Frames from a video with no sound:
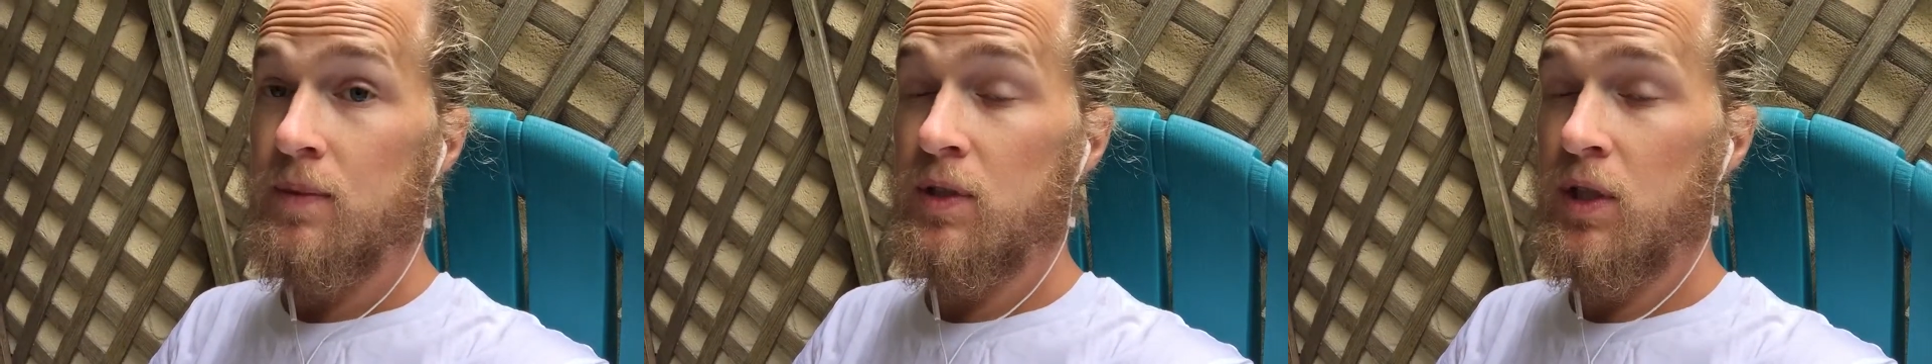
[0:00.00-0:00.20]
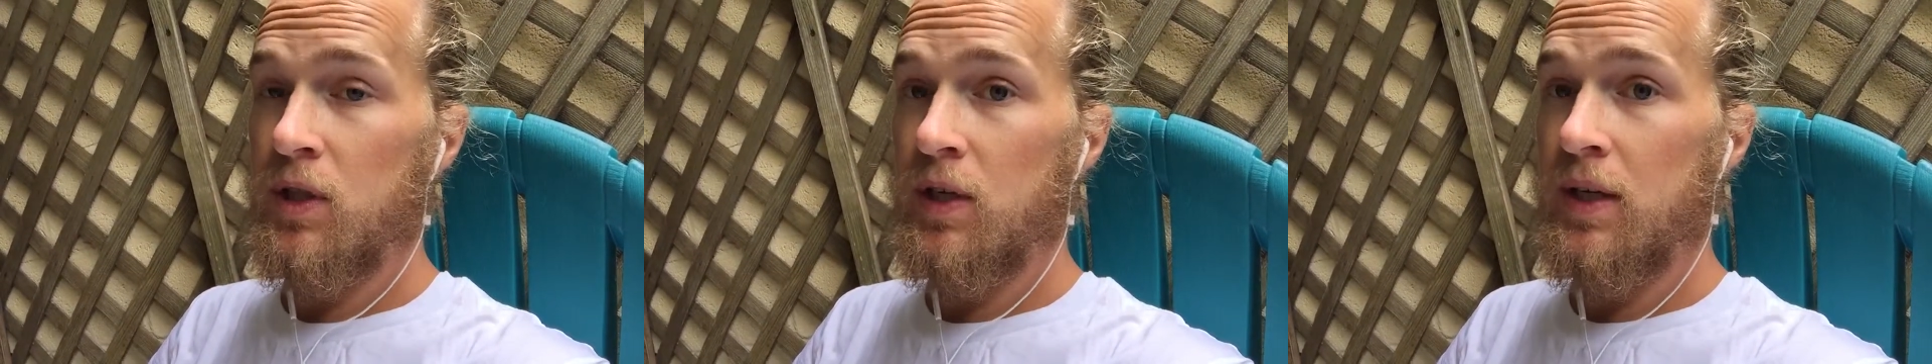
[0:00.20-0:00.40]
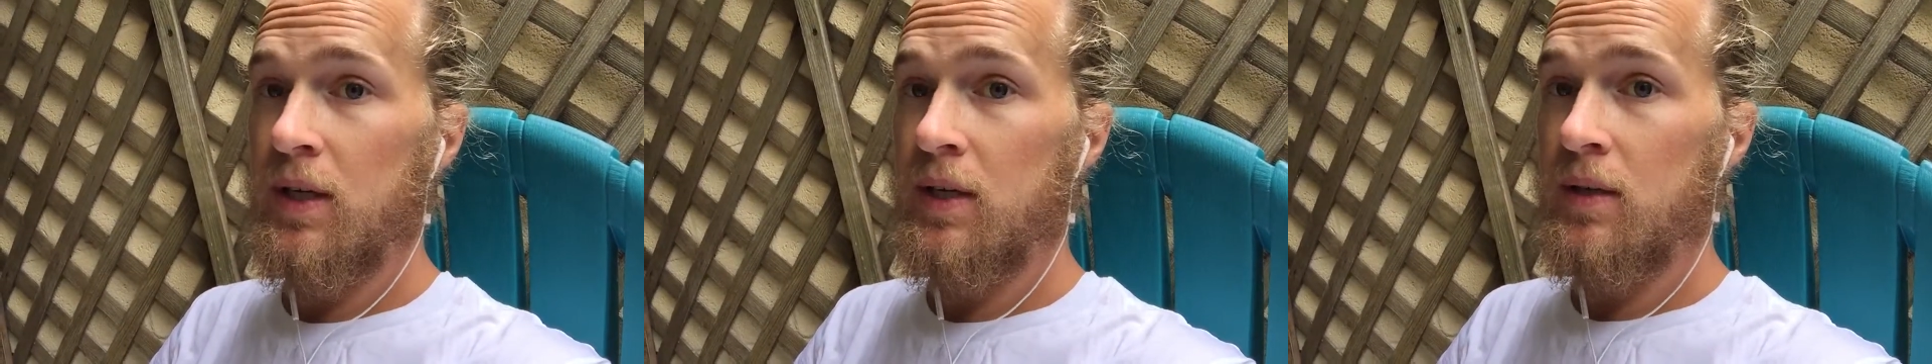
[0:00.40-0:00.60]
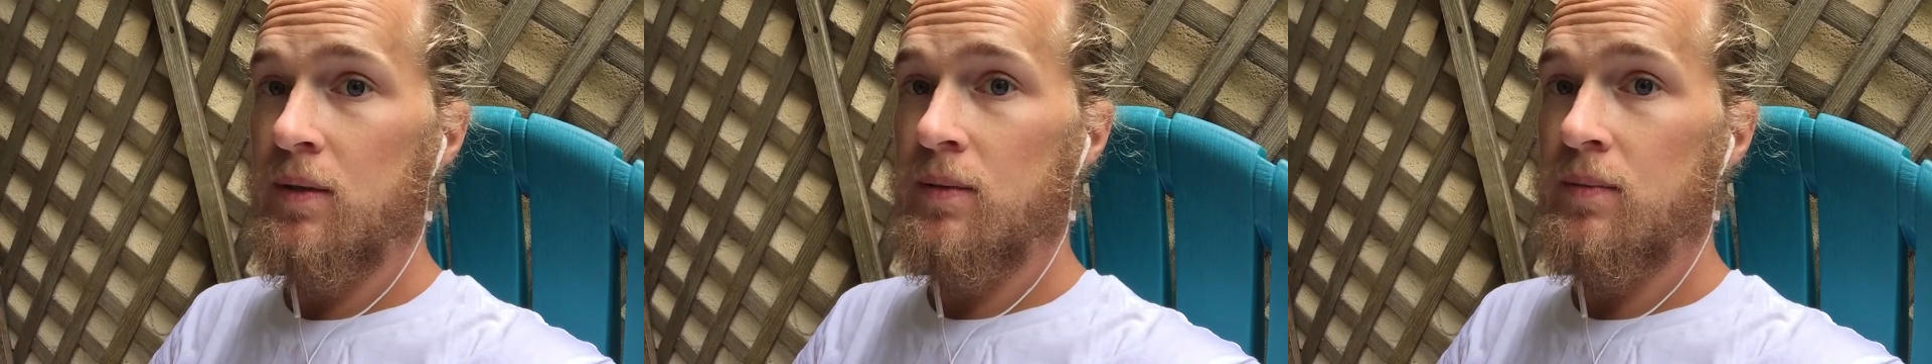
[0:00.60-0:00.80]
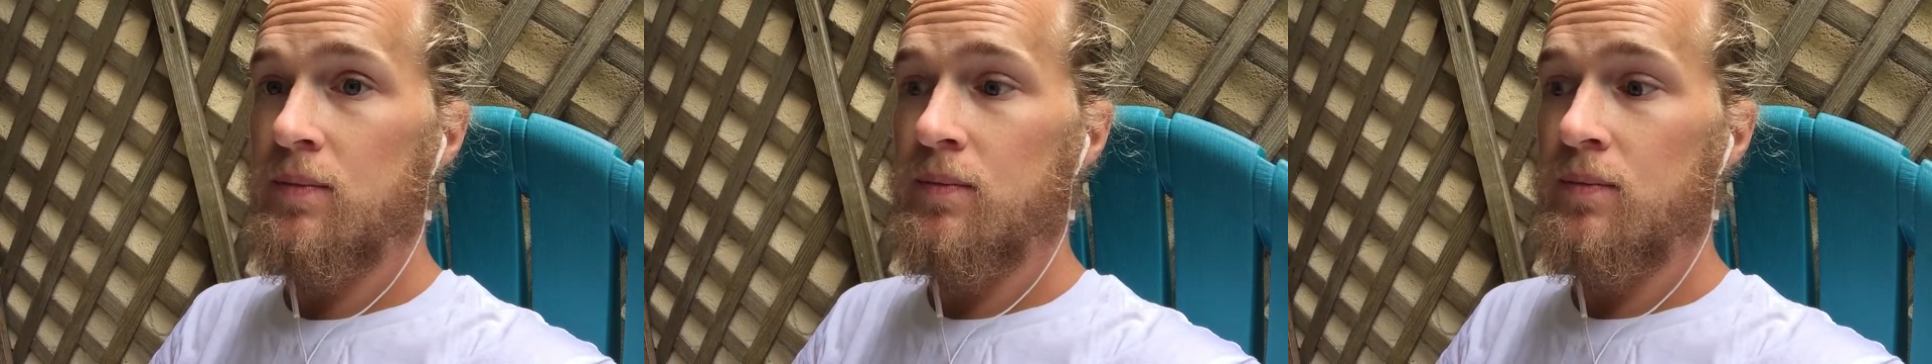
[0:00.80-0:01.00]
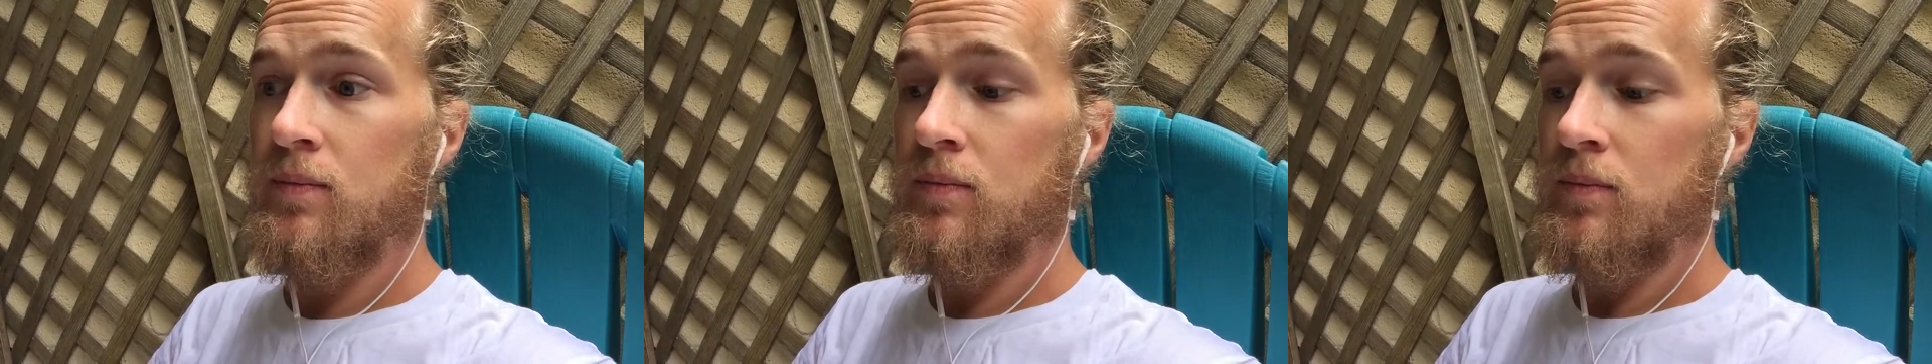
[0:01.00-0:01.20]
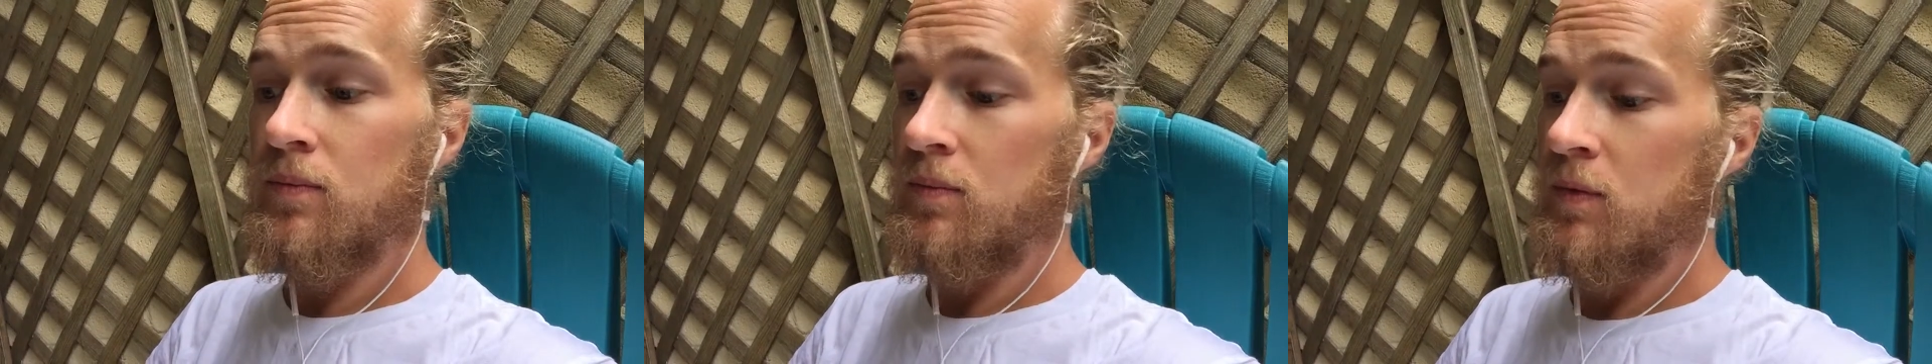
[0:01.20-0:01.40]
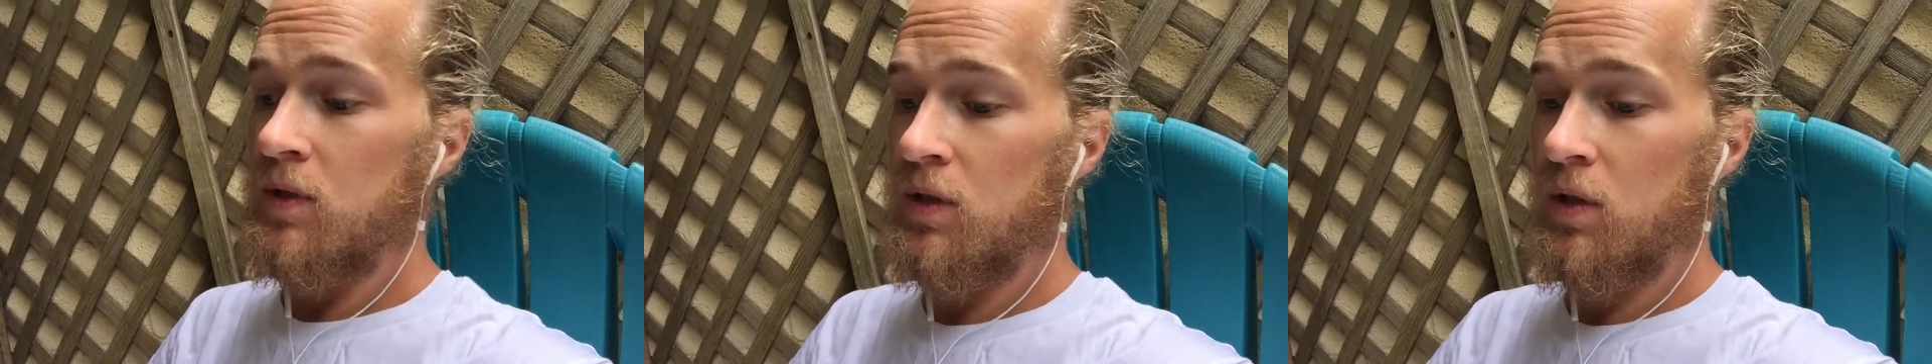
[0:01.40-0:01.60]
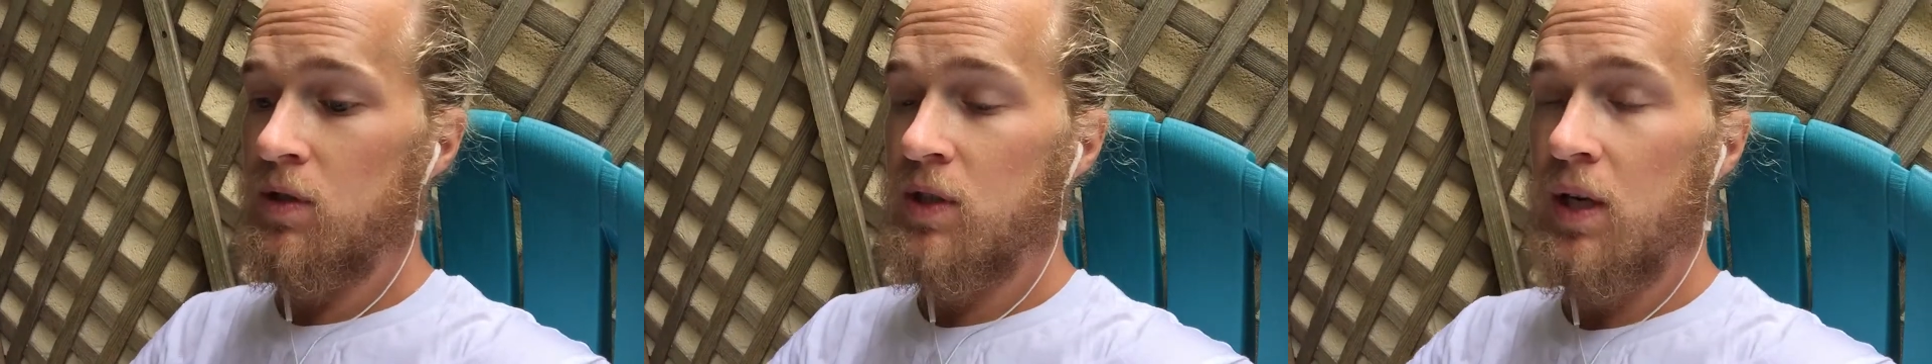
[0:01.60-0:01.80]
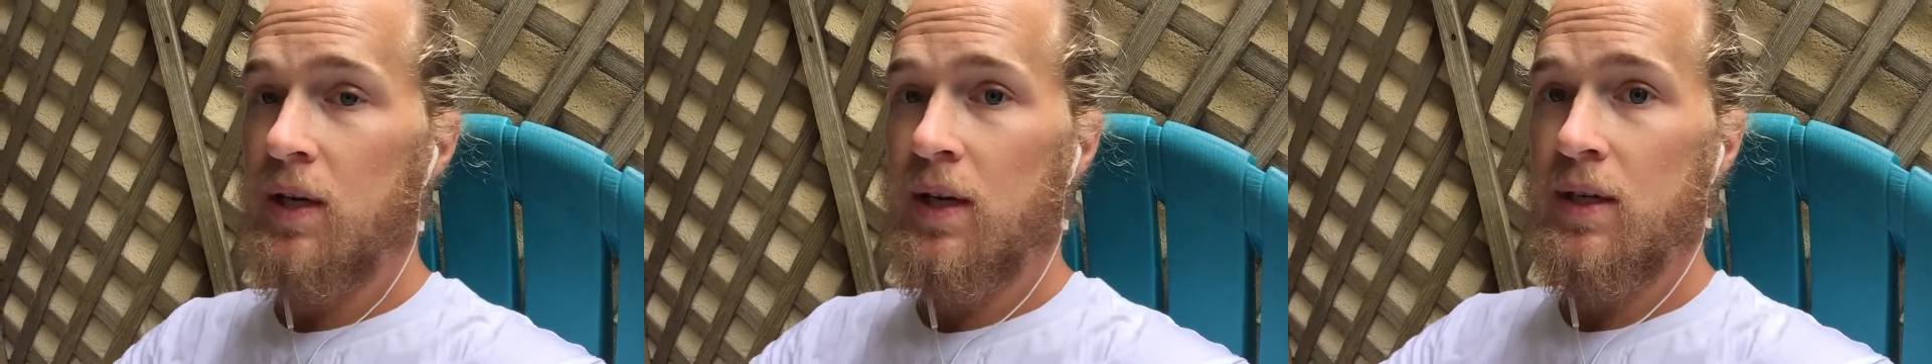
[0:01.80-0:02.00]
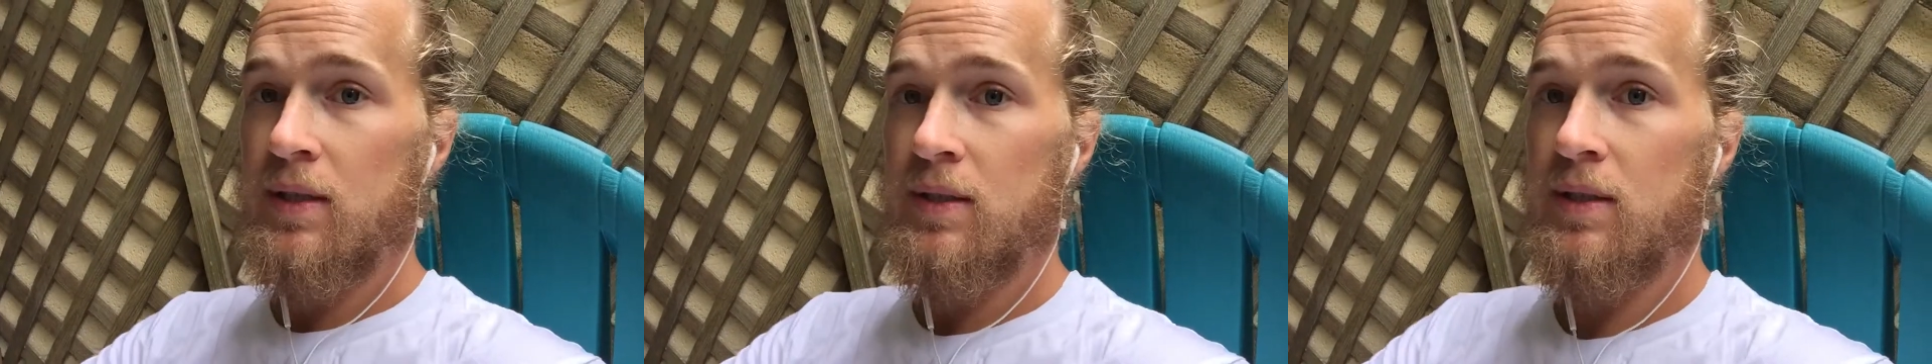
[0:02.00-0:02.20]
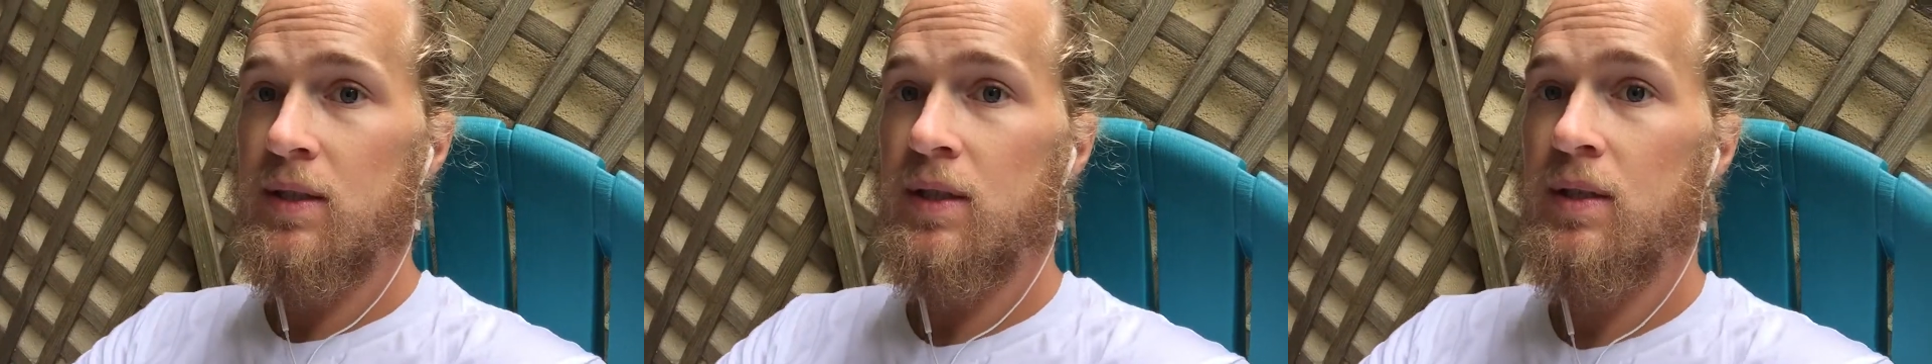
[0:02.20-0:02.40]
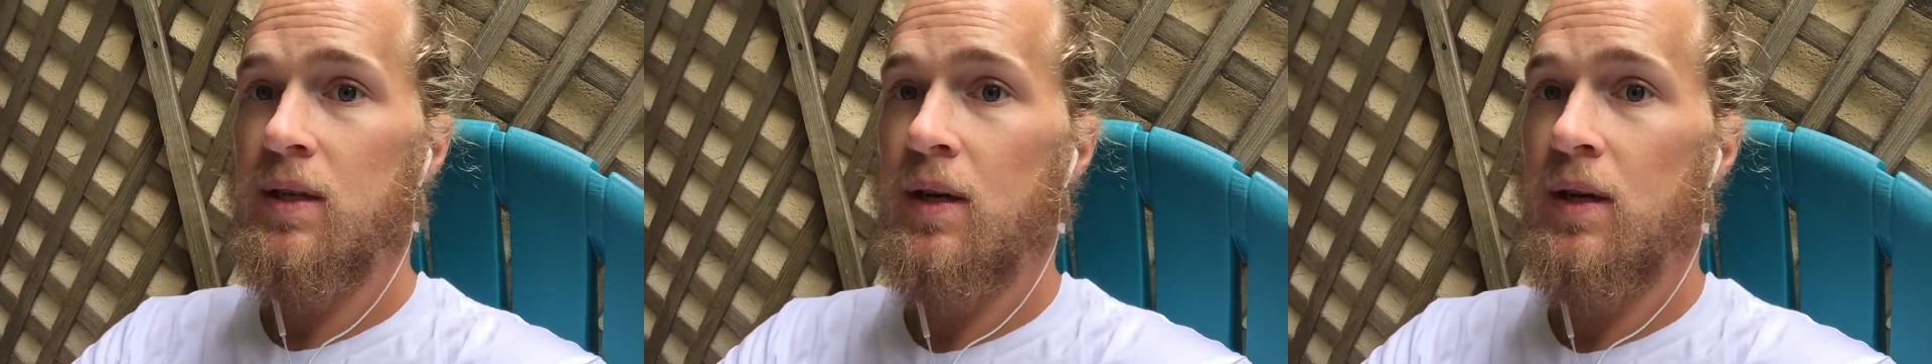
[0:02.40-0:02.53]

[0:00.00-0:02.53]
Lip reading: durian, so Sundays